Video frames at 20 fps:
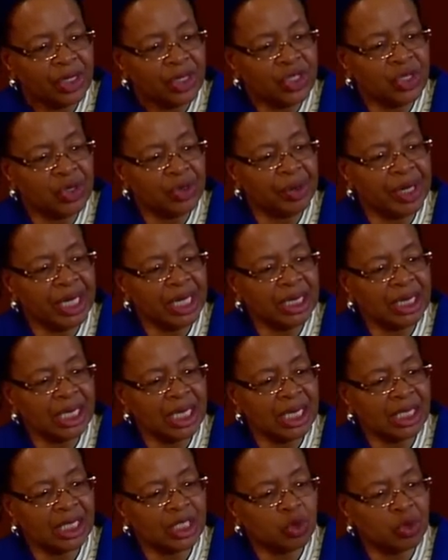during
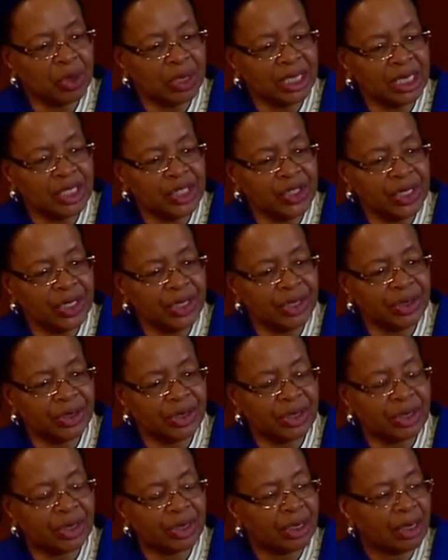these 20
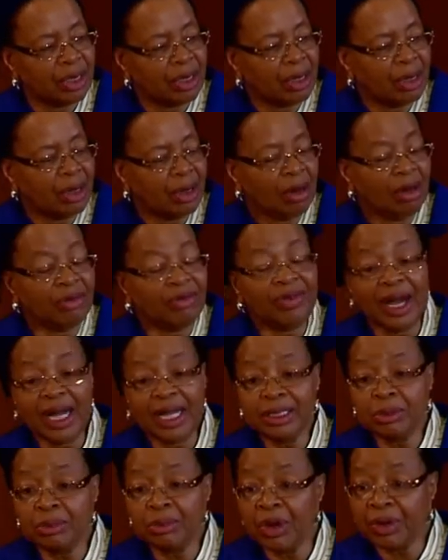years of our
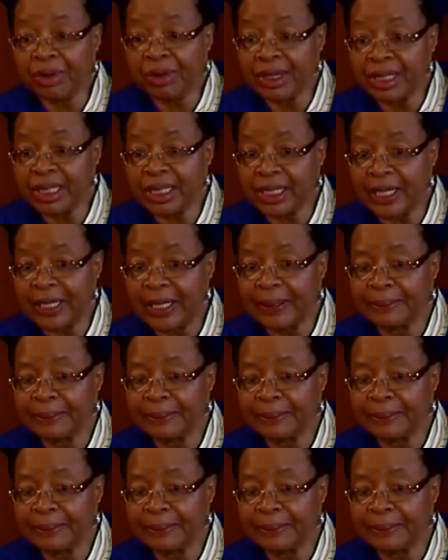democracy.